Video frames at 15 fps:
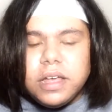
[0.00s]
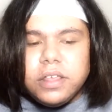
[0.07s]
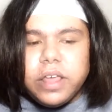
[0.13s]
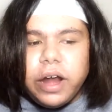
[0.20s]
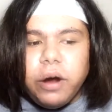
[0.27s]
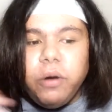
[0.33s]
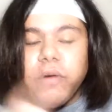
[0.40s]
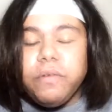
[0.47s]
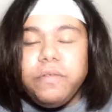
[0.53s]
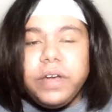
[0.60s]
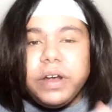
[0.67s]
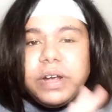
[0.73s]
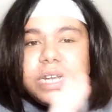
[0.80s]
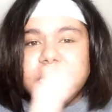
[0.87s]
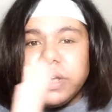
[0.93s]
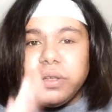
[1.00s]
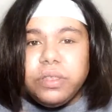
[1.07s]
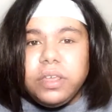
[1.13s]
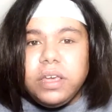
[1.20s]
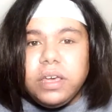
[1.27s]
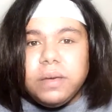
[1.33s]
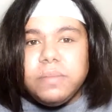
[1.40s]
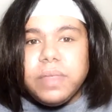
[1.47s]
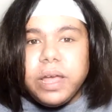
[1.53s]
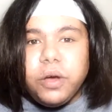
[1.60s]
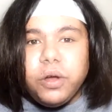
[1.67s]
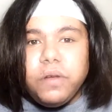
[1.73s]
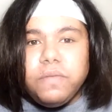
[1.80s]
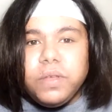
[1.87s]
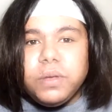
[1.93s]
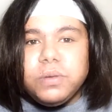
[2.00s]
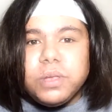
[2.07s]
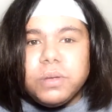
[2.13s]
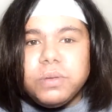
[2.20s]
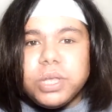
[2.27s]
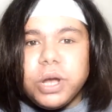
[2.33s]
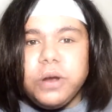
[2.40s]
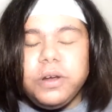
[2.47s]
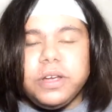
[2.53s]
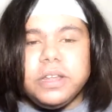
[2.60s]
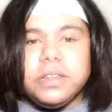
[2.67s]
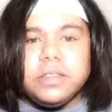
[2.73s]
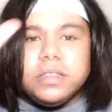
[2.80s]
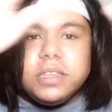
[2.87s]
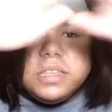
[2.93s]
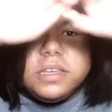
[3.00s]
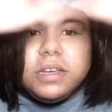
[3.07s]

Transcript: That whole fairy tale theme, they could have used those curtains,